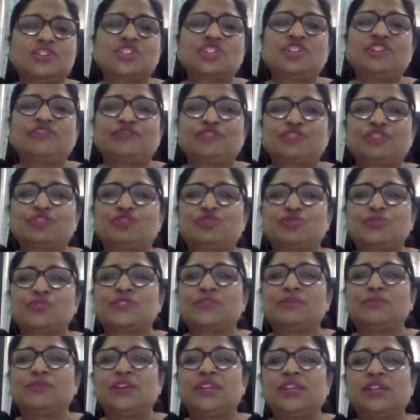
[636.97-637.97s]
shift
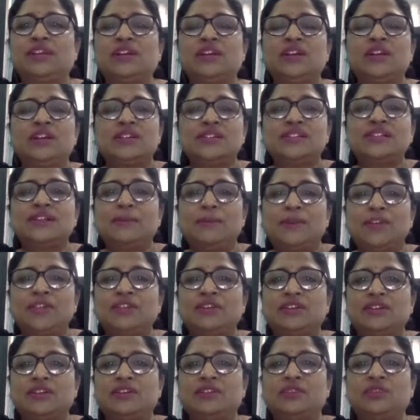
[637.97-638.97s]
to somebody, some
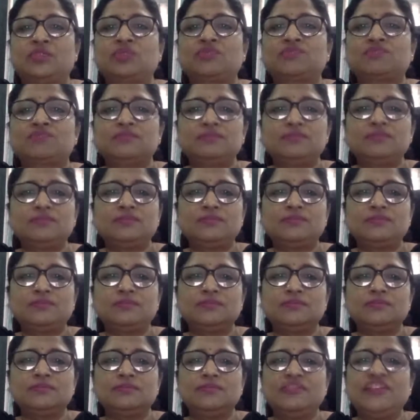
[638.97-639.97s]
other
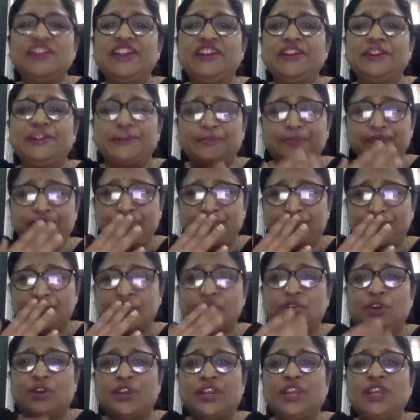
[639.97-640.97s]
vendor.
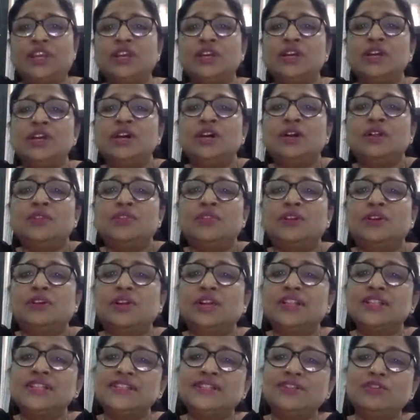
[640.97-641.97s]
Sorry. The
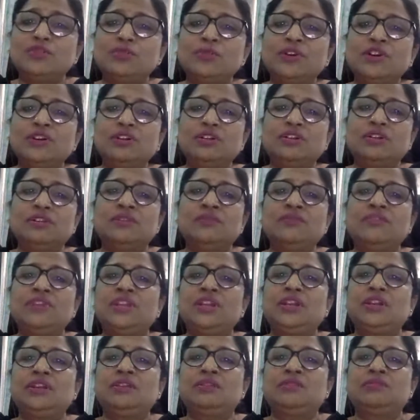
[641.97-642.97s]
consumer
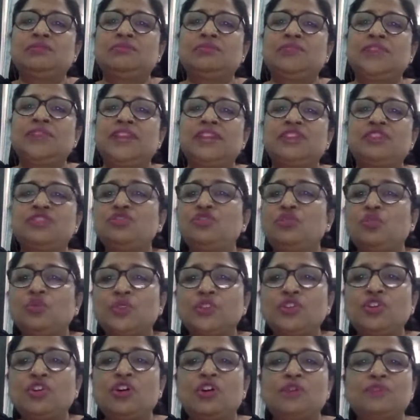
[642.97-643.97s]
will get
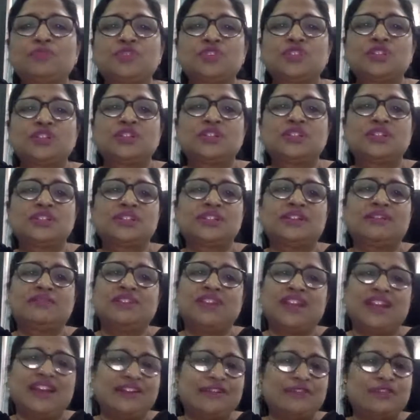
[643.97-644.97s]
no other options
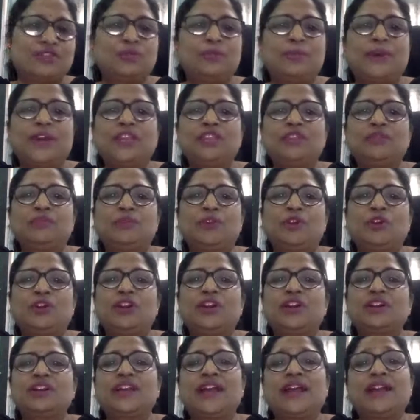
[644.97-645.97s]
and will have to buy the
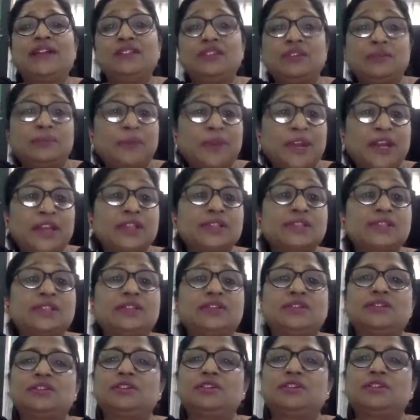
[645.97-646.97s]
product at the price
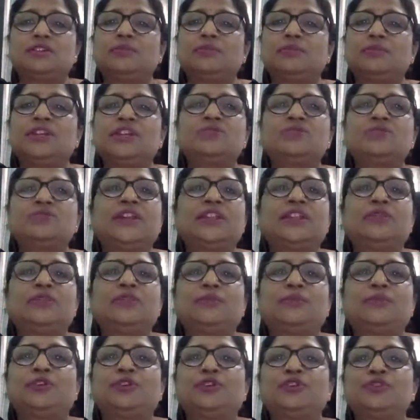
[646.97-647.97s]
determined by the
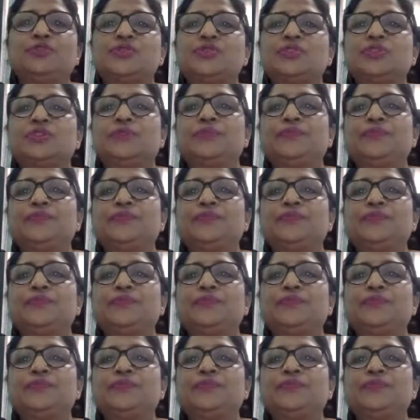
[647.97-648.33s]
producer.